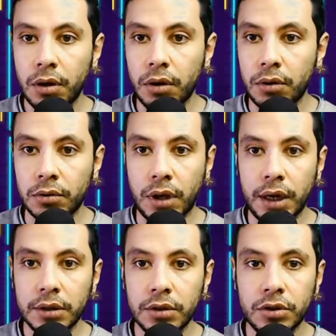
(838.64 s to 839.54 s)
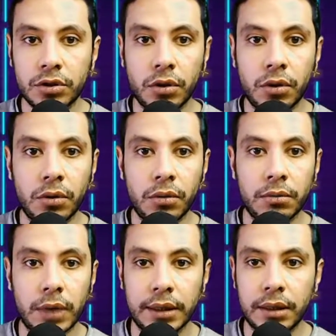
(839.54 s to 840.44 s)
All right, so,
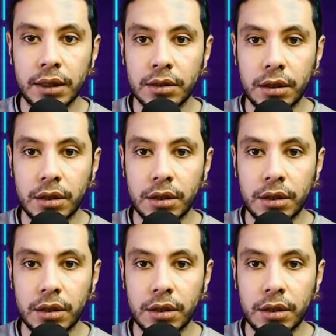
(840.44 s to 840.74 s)
and this